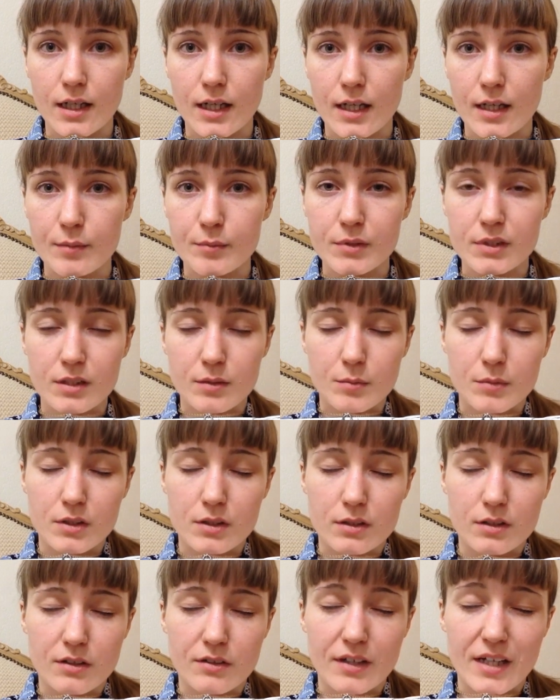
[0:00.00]
I'm in the
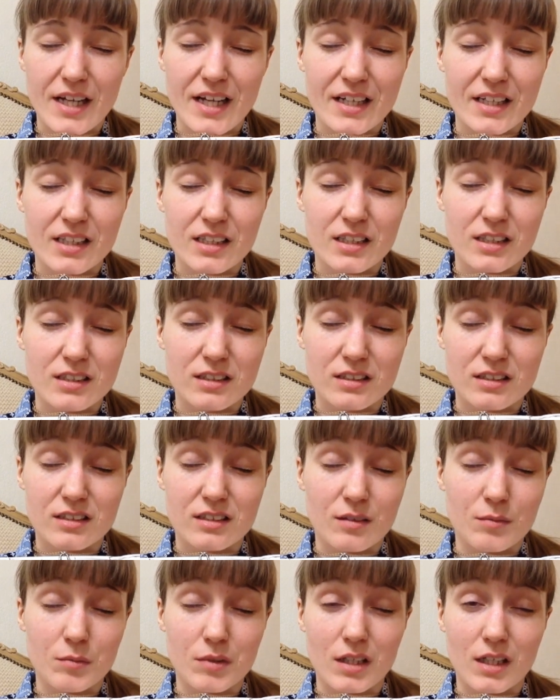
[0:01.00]
middle of editing
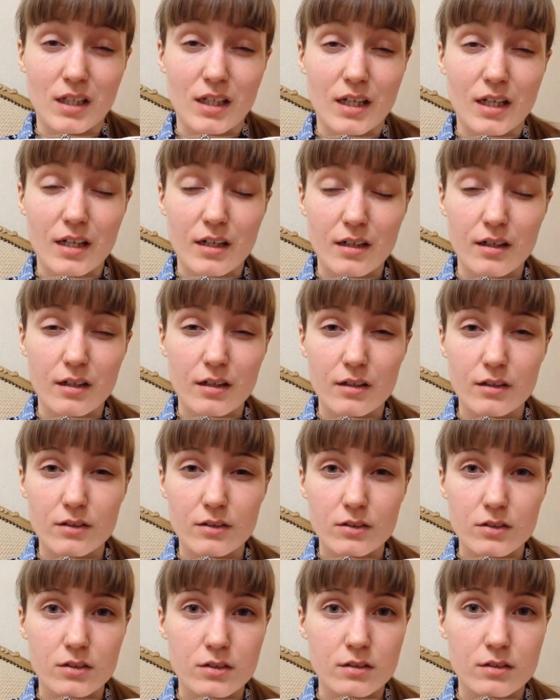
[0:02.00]
something
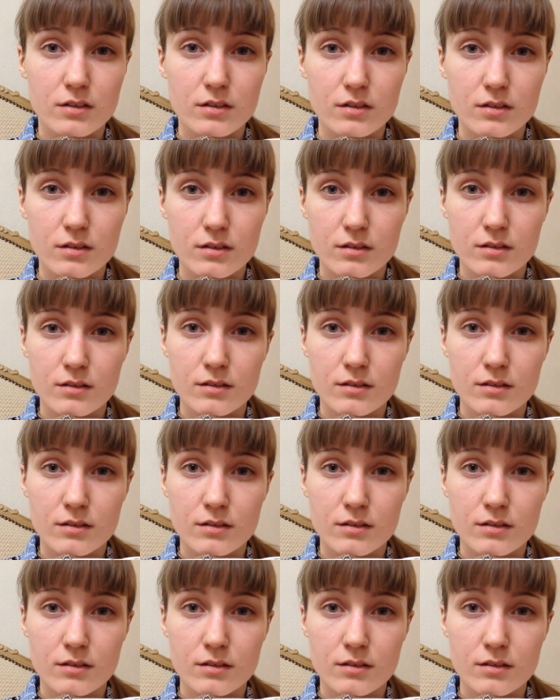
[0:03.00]
else.